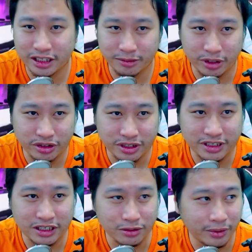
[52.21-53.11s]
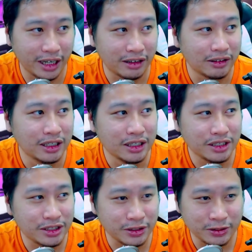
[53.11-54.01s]
images as well
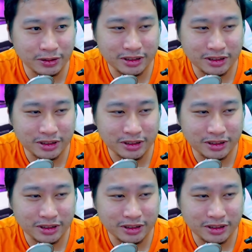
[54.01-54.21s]
so